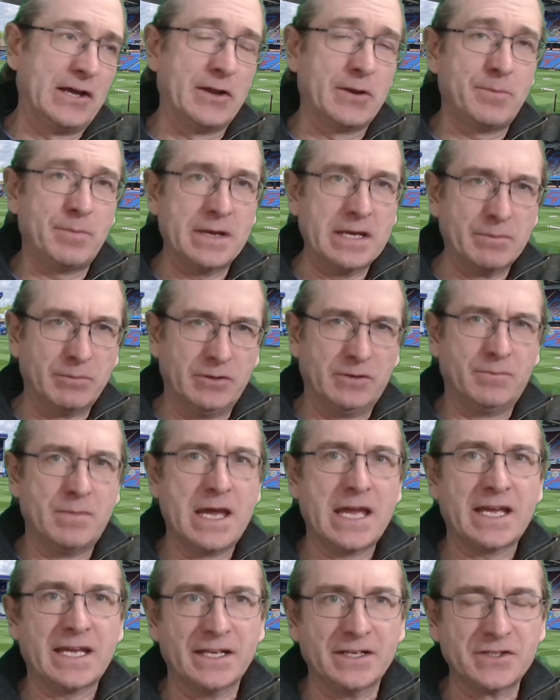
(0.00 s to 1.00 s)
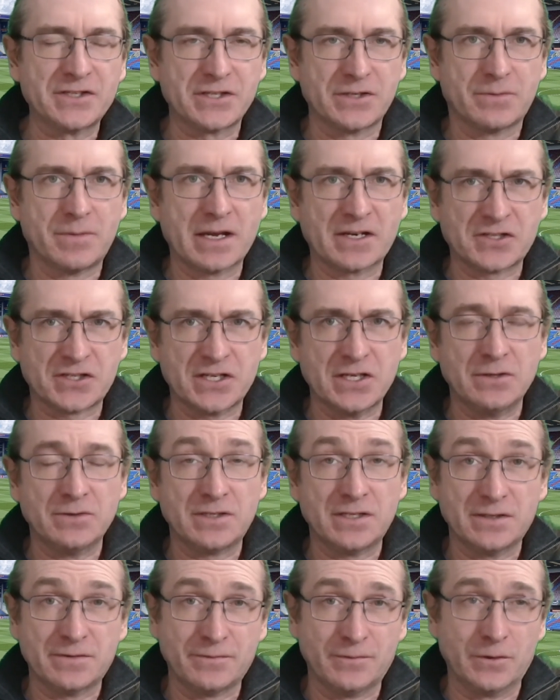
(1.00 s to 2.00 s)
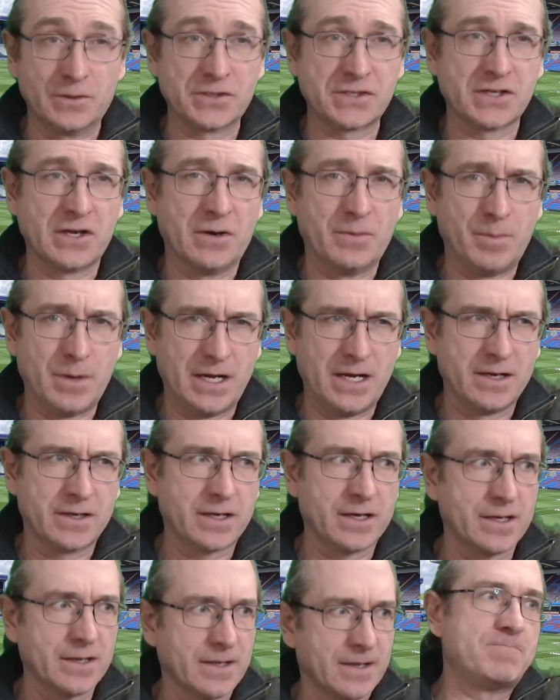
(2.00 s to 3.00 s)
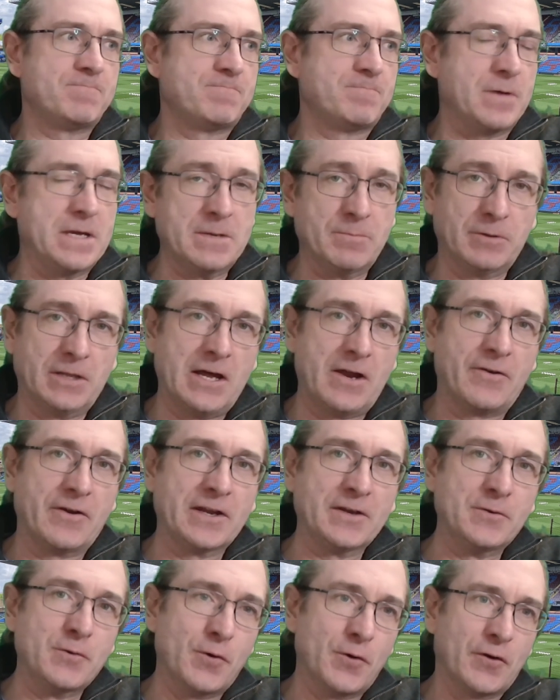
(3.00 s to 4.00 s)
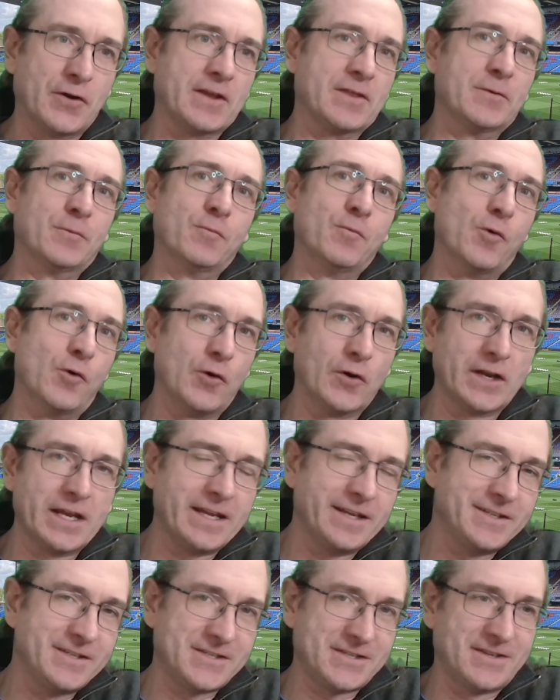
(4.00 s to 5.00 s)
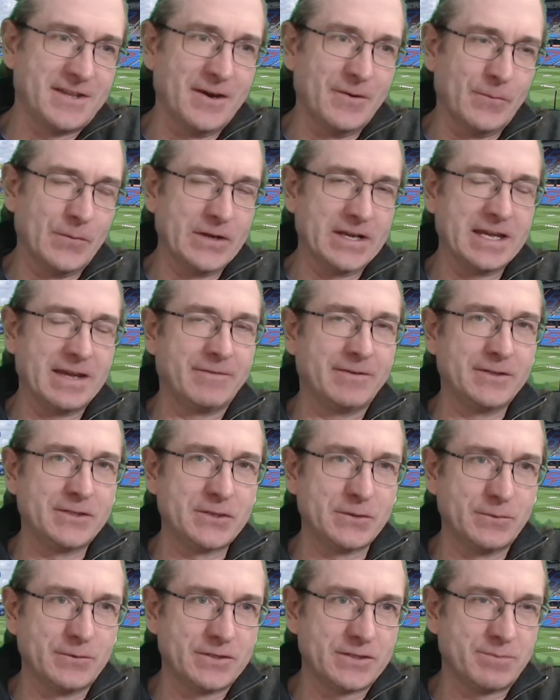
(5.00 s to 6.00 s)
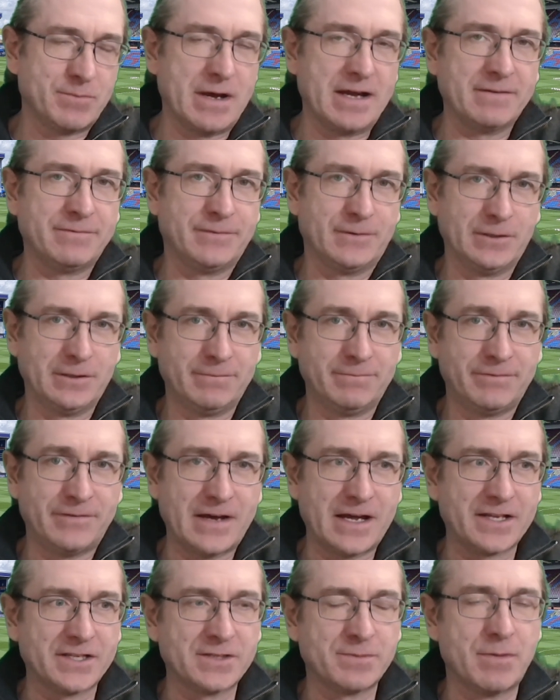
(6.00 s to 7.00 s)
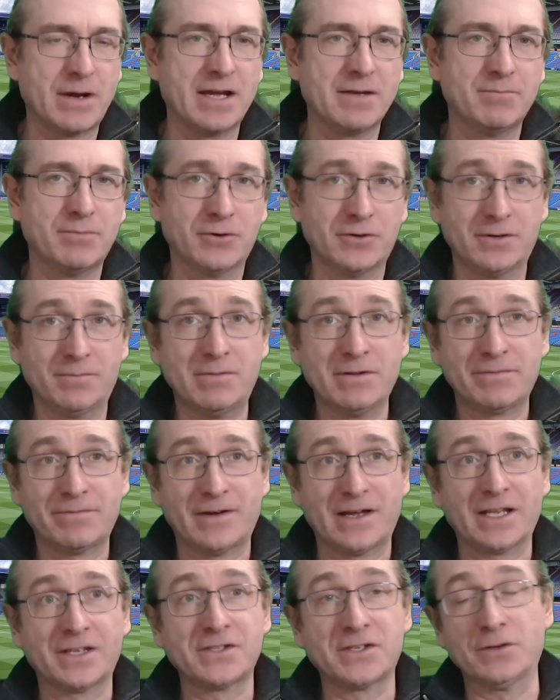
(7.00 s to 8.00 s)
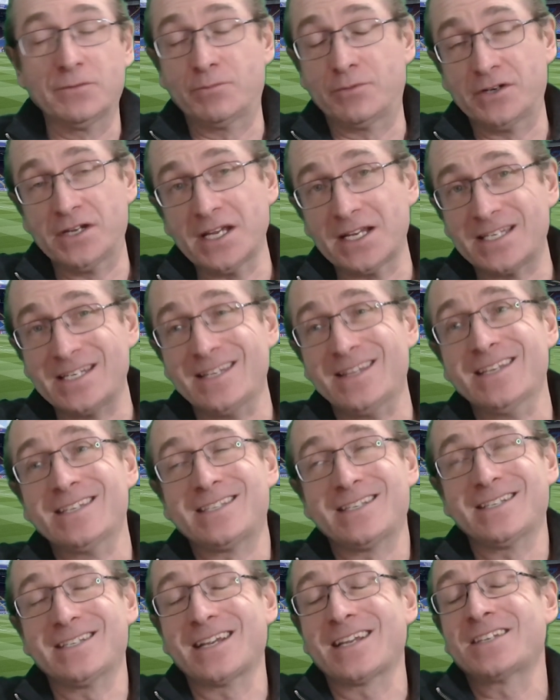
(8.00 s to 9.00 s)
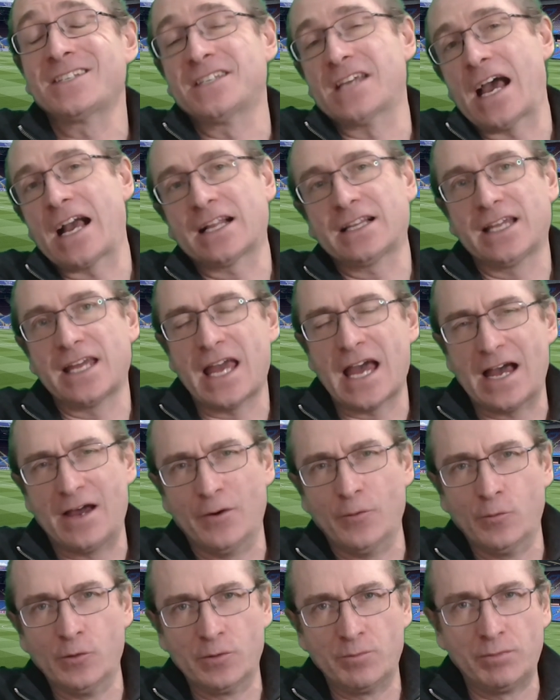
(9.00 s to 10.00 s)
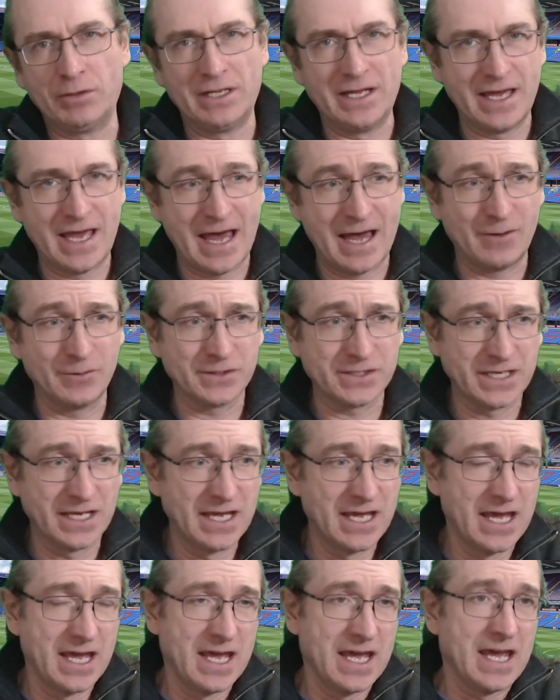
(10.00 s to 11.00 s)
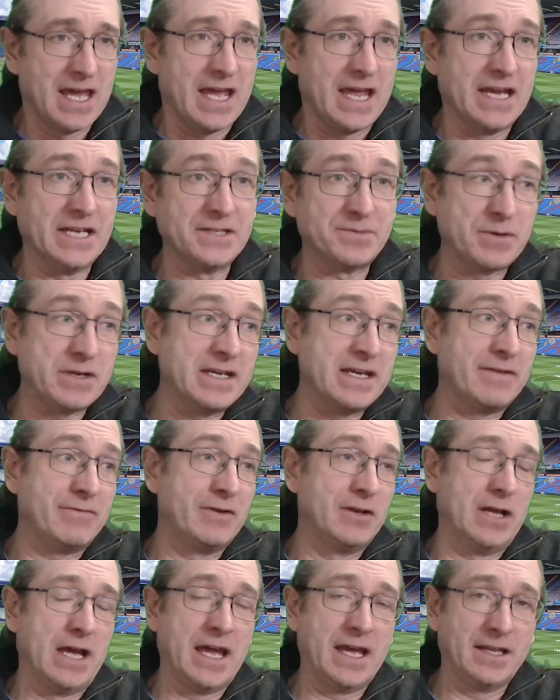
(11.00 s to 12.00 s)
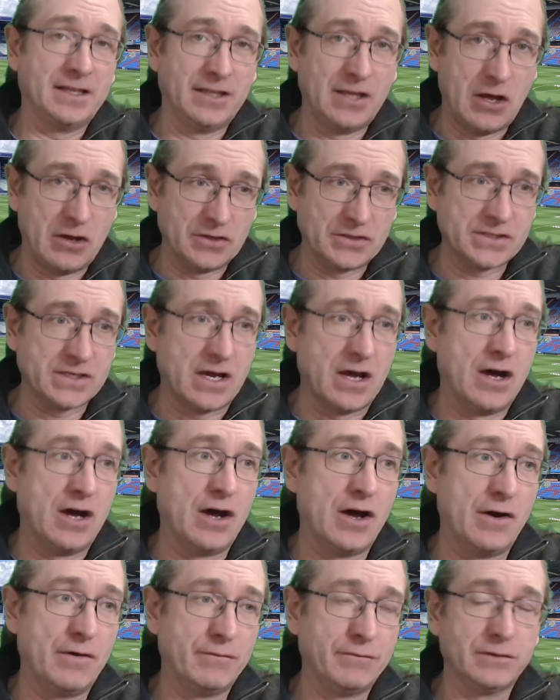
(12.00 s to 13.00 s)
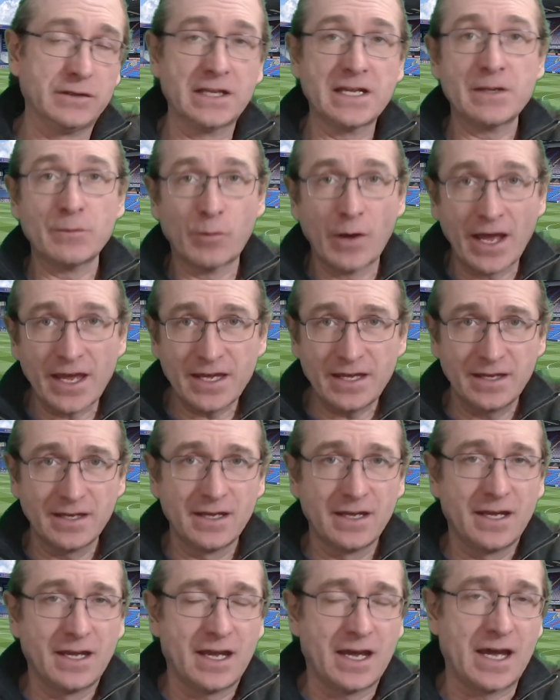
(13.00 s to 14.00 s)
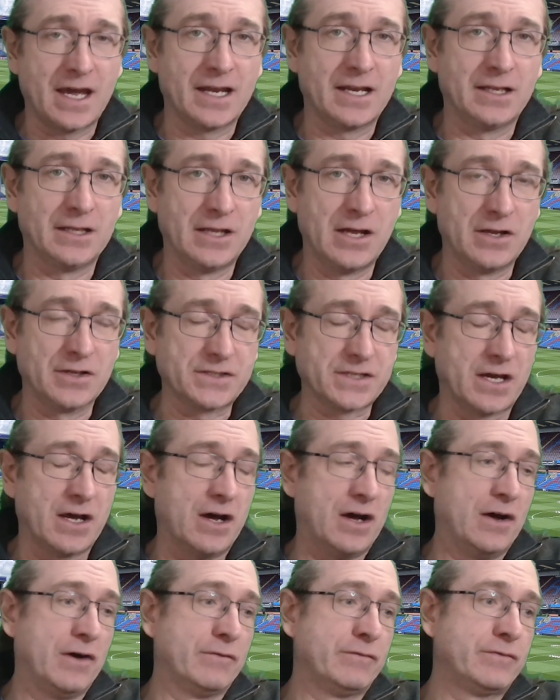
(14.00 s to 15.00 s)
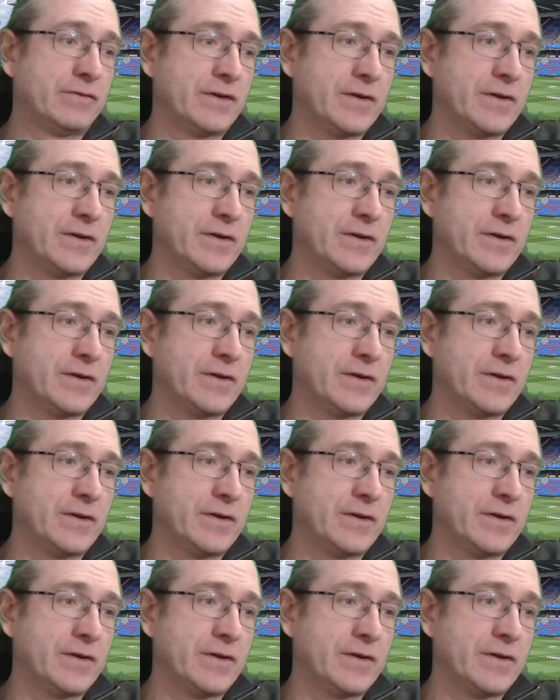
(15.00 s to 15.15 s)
of people making some excuses for Scott Parker. People are ignoring the warnings that were given to us by Fulham fans, by Bournemouth fans who predicted this is exactly how it would play out. He's been given a lot of leeway and a lot of